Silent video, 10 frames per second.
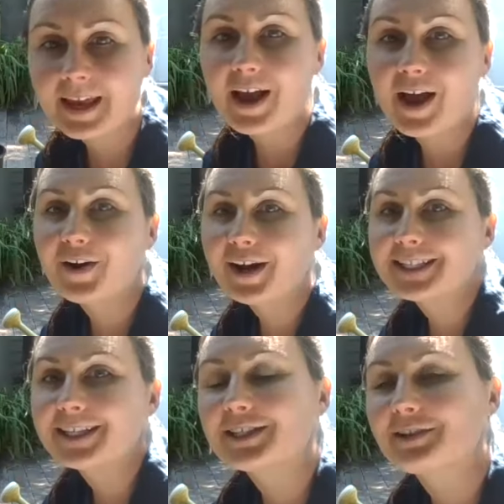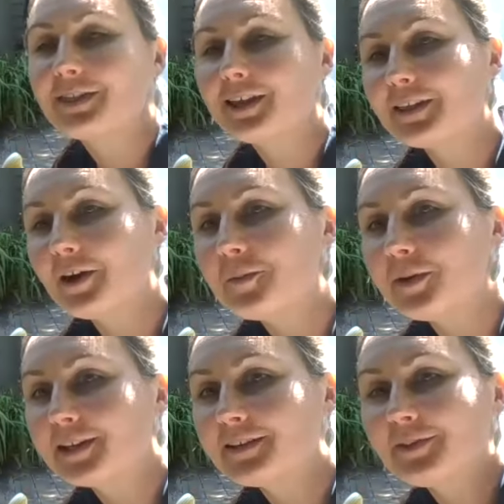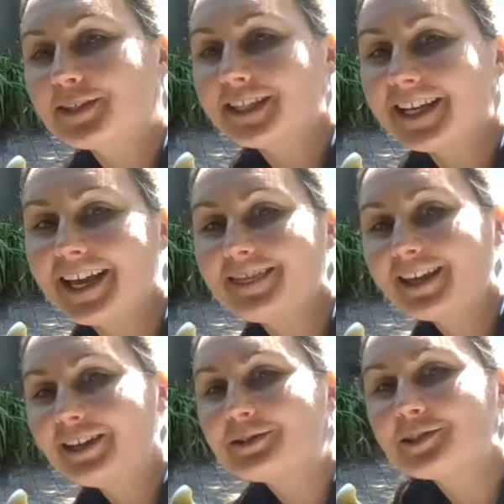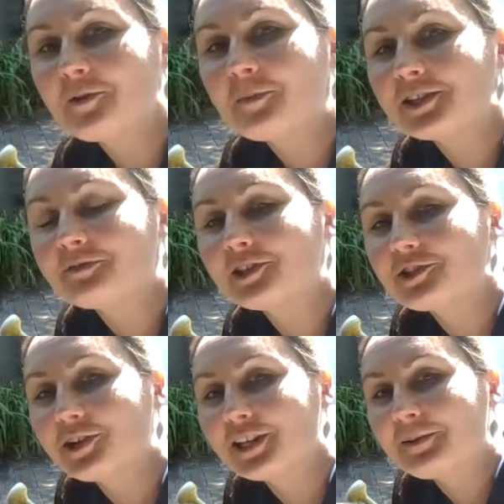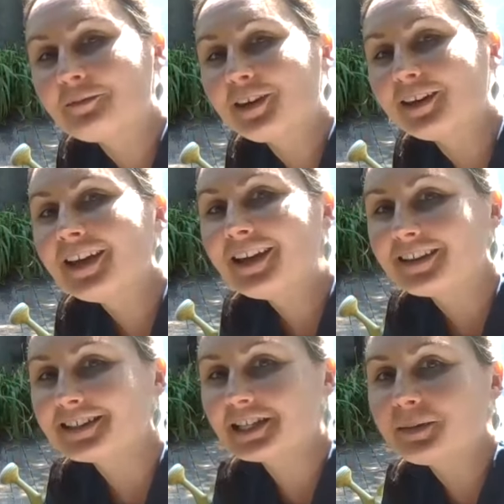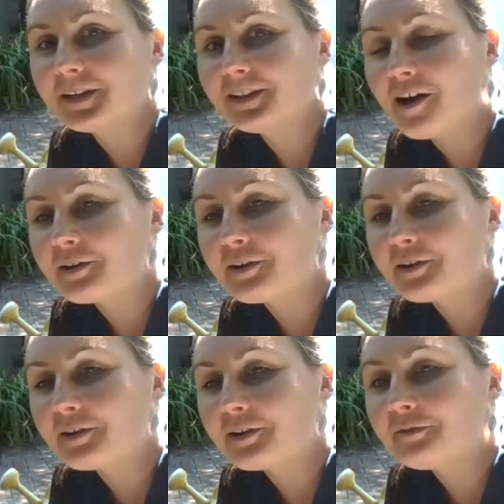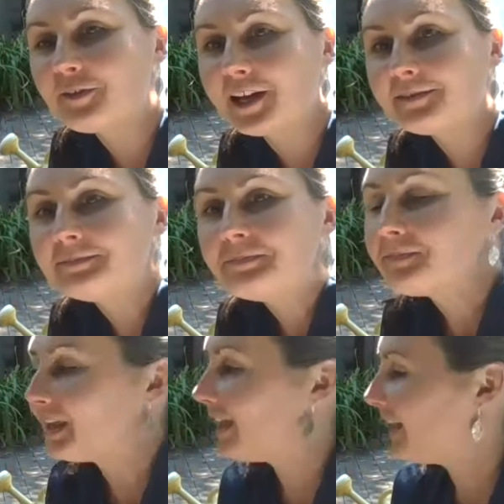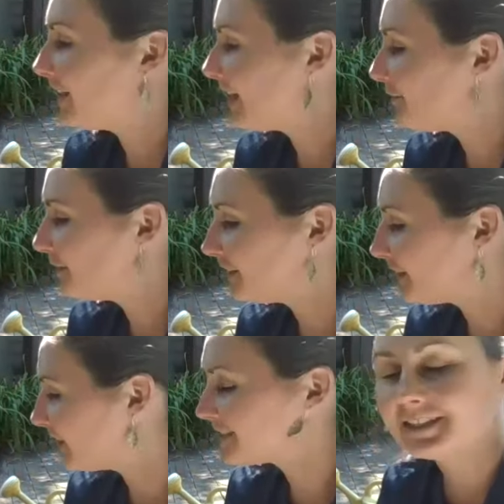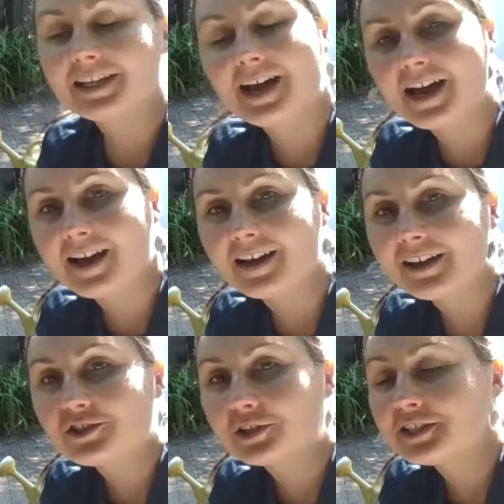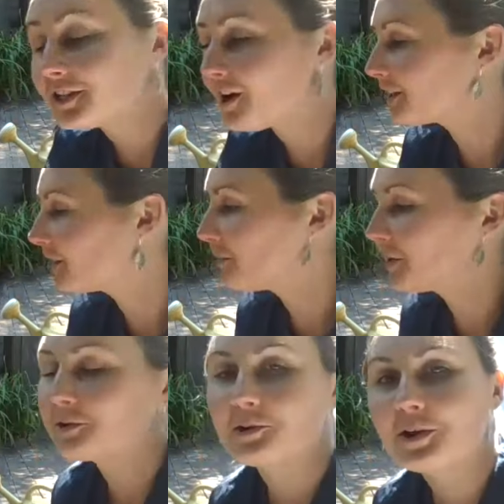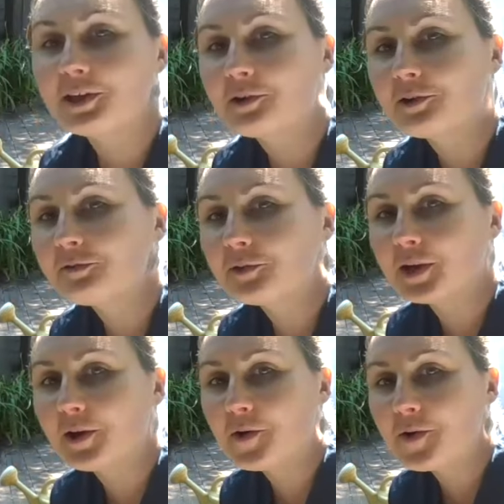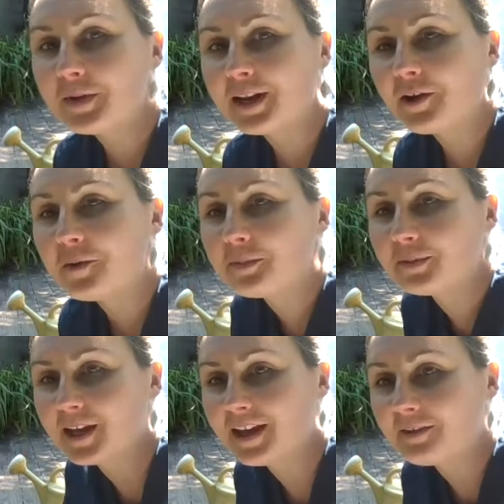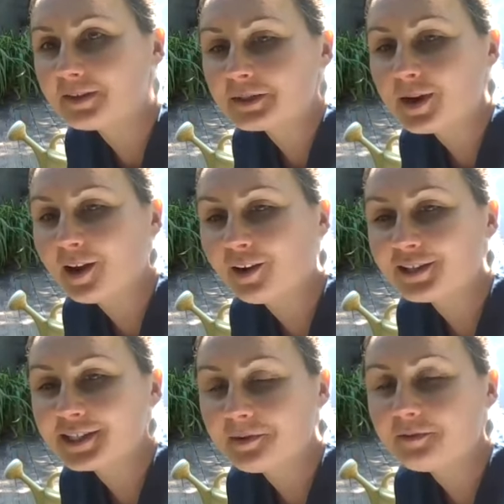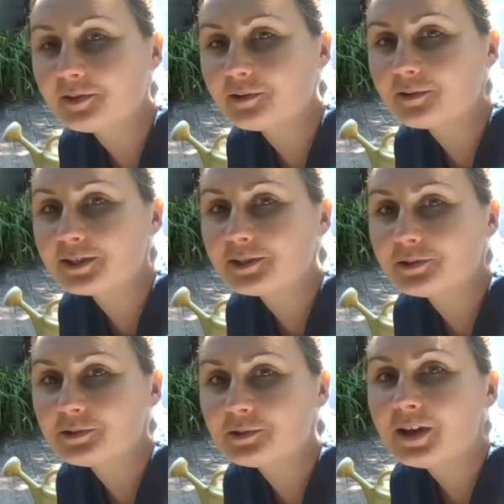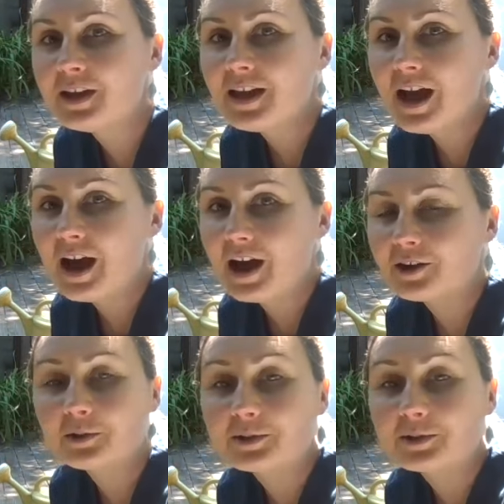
All right, so I think that will be it for today. Thank you so much for joining me. This has been a lot of fun, and I really enjoyed talking about growing your own food at home, and I hope that I've inspired some of you to grow